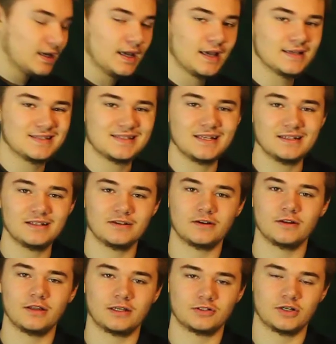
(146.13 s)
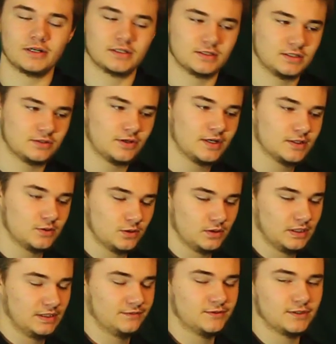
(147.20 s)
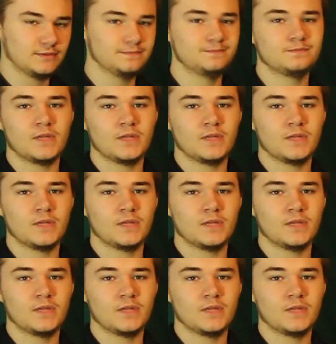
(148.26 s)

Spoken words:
is sending your electronics straight to a landfill.